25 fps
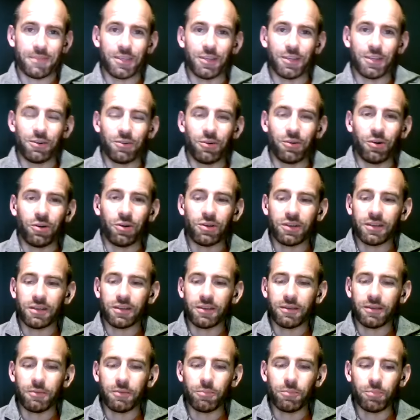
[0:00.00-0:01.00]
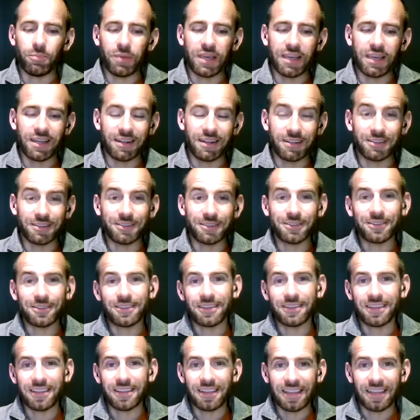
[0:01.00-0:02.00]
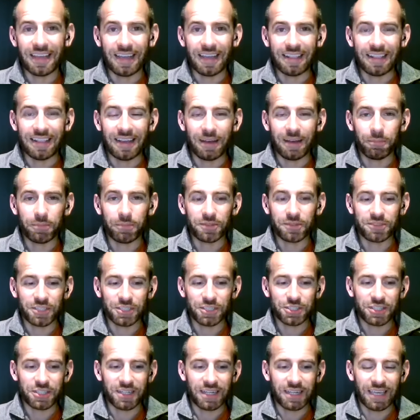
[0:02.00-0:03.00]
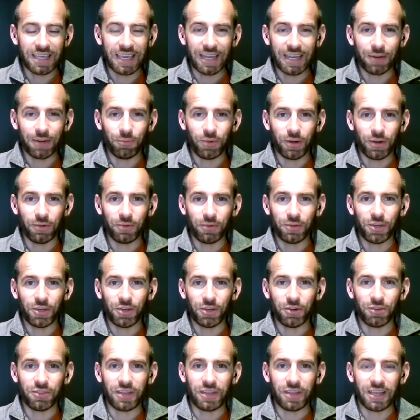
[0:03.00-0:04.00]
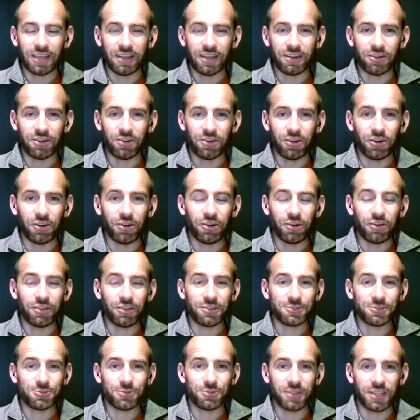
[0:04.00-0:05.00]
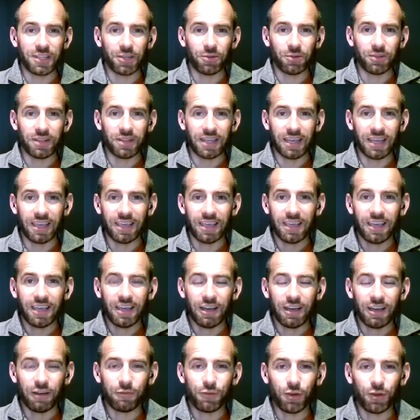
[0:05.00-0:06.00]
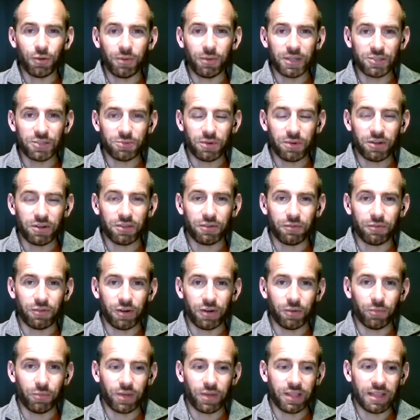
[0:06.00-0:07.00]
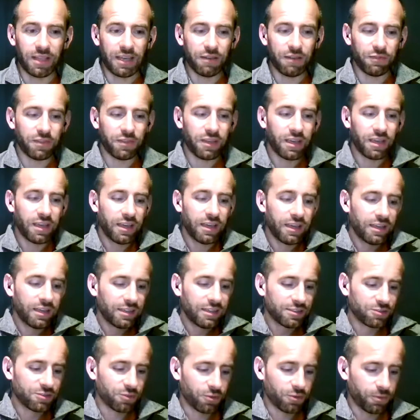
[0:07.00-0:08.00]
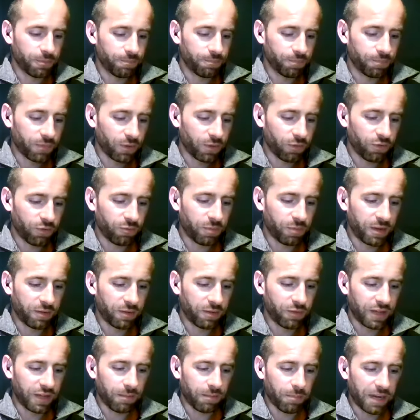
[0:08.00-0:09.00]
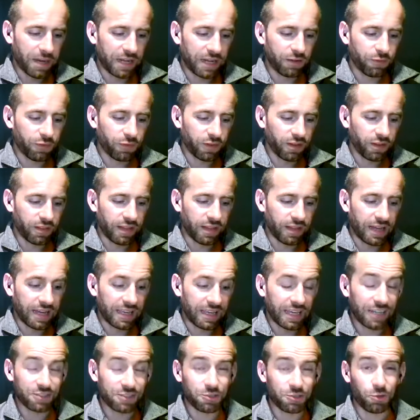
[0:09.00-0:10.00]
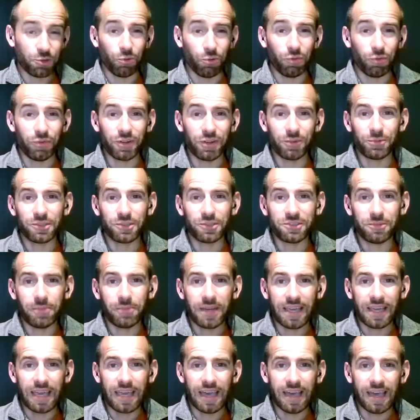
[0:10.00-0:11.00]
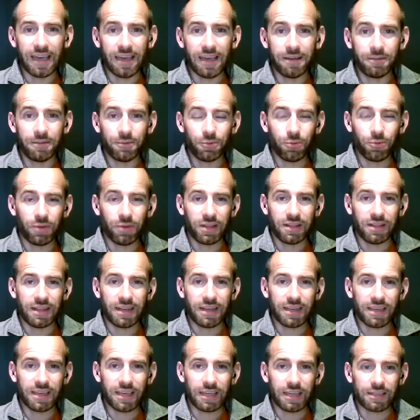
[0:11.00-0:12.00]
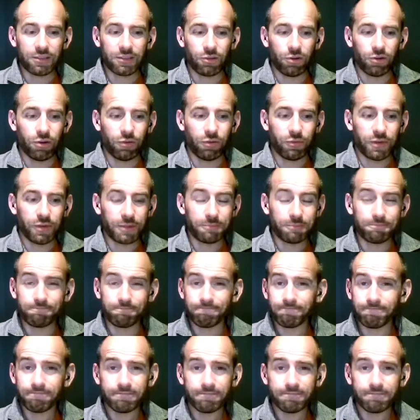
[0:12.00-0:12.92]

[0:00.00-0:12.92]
you know, being in that position again where you're thinking, oh no, there's really only a few weeks worth of runway left. So we've been very mindful of that. I guess COVID was a big hit when that kicked off and